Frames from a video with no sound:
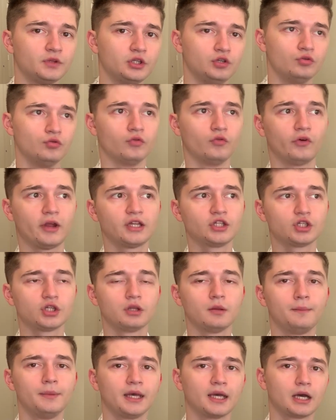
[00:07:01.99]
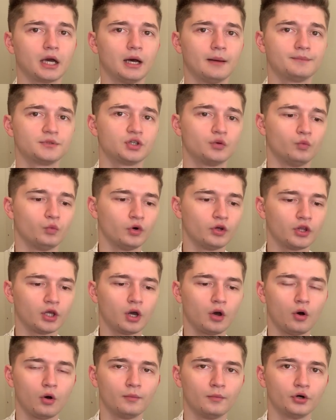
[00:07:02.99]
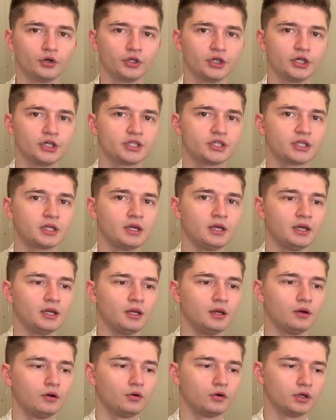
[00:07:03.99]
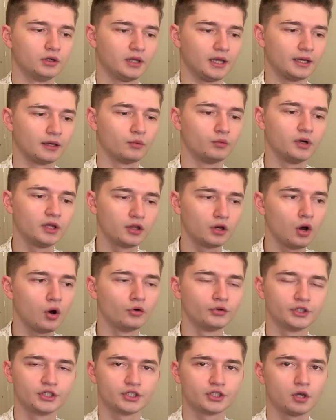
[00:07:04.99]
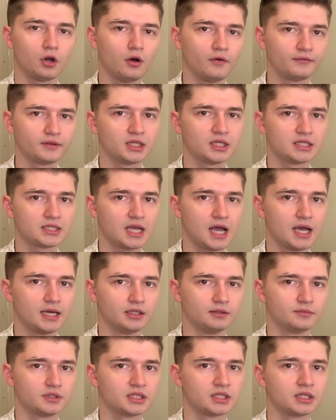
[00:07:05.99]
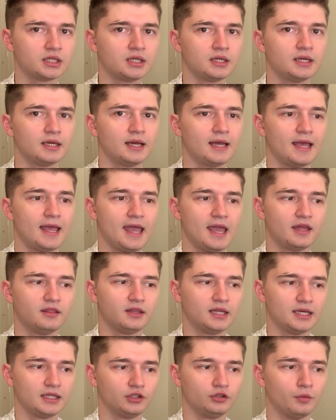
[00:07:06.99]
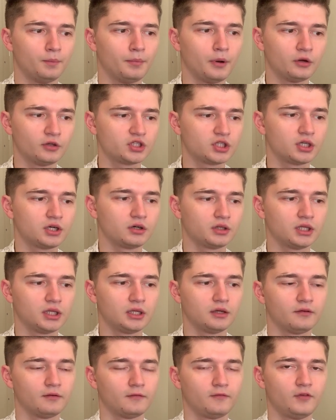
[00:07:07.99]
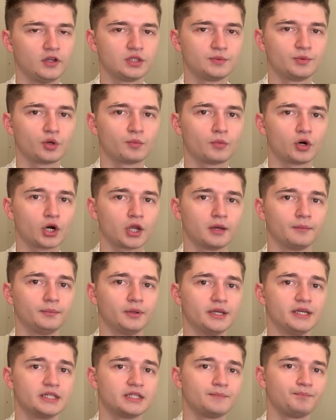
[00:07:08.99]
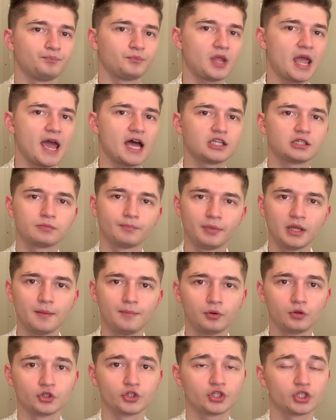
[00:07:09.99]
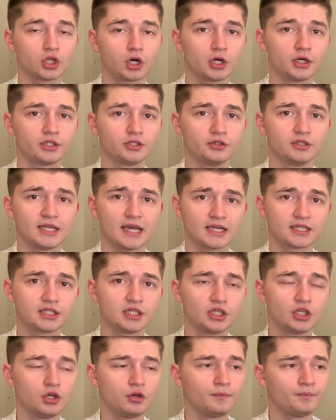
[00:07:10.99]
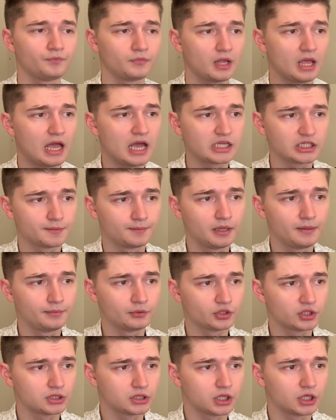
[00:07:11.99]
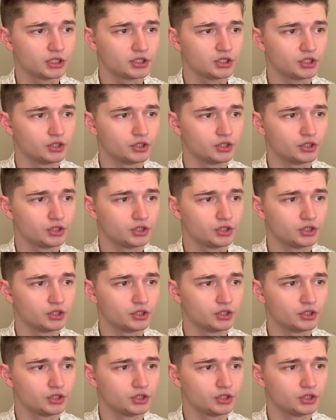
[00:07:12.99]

you're arranging the pickups with the homeowners or like with the owners of these items, and then you post it on the Facebook Marketplace. As people start to texting you, as people start